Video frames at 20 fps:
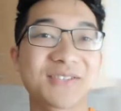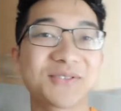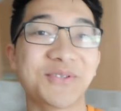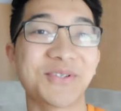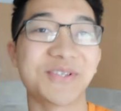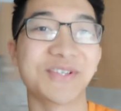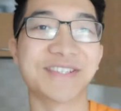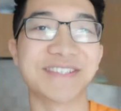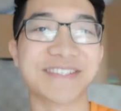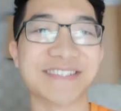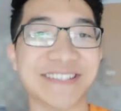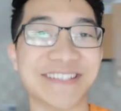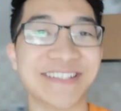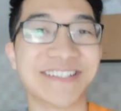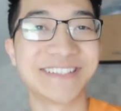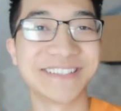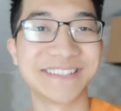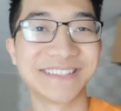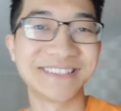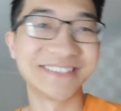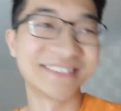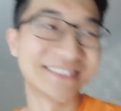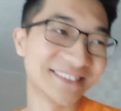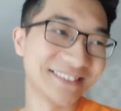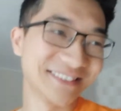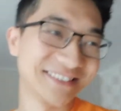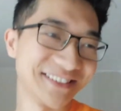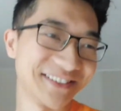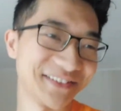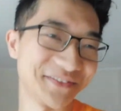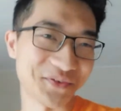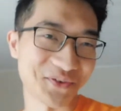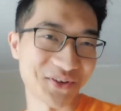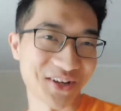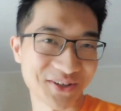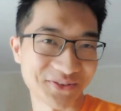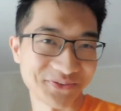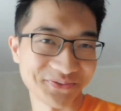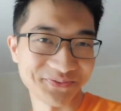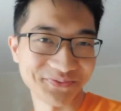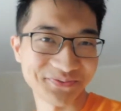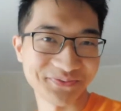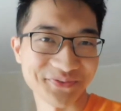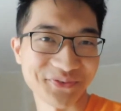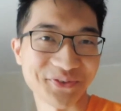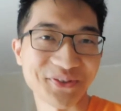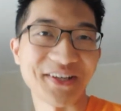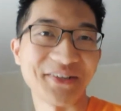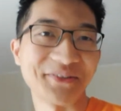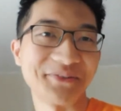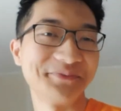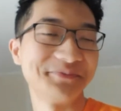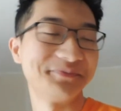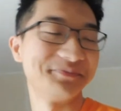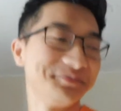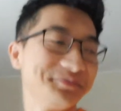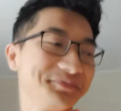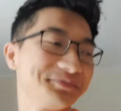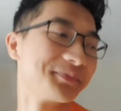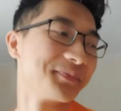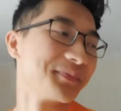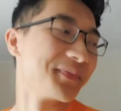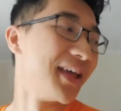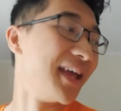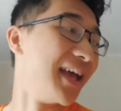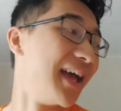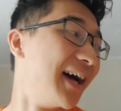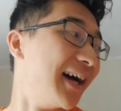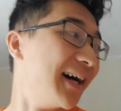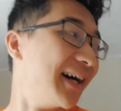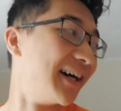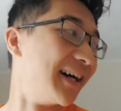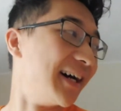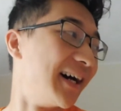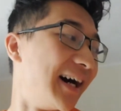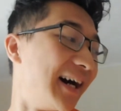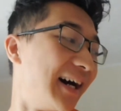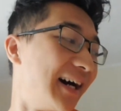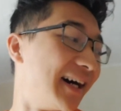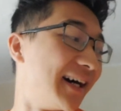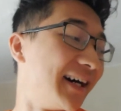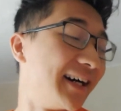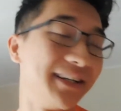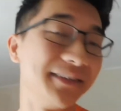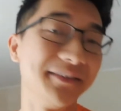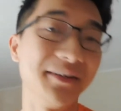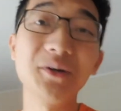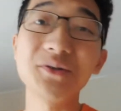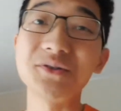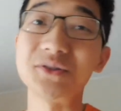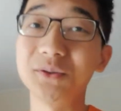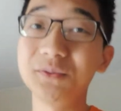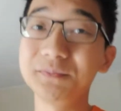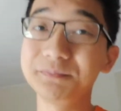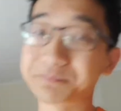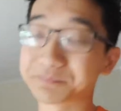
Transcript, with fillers: what you're gonna see for now. For now. Uh, also,